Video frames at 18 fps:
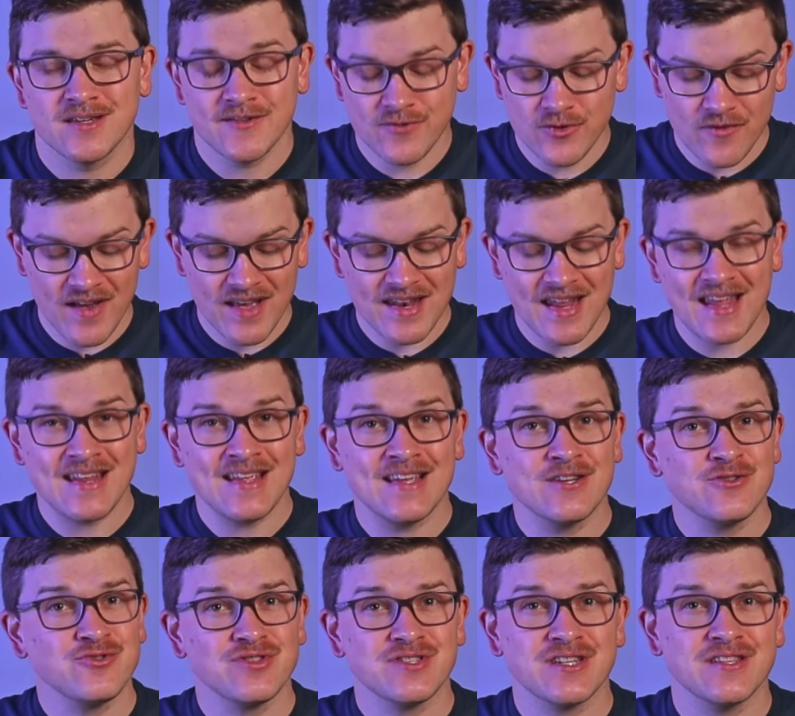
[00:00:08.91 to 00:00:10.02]
If you've had any
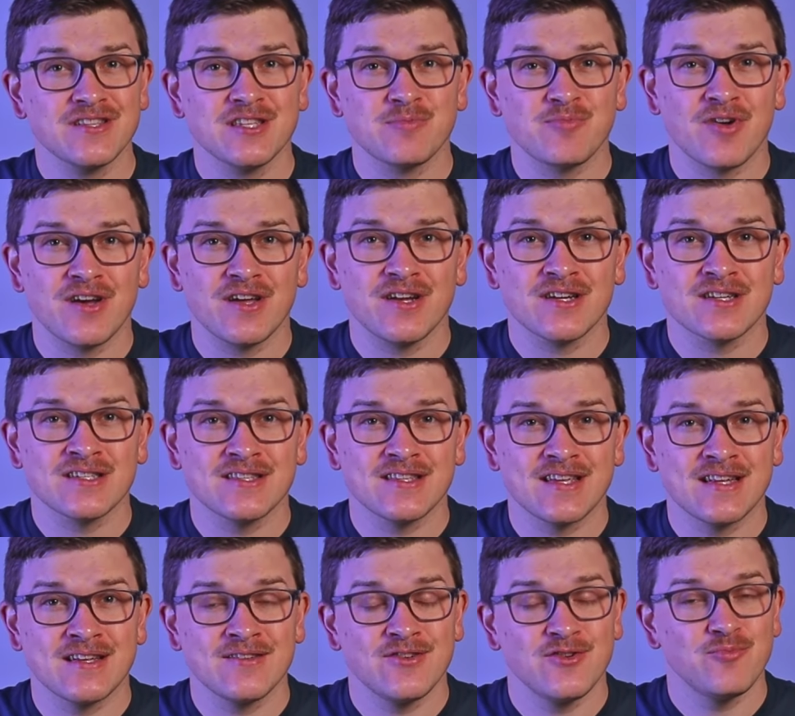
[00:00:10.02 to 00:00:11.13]
interest in this product,
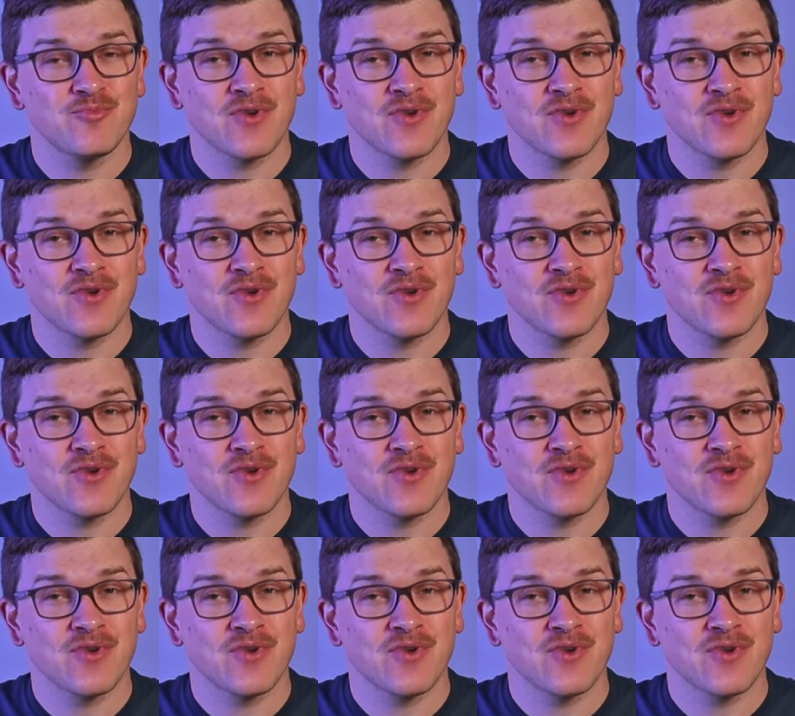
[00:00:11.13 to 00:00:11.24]
then you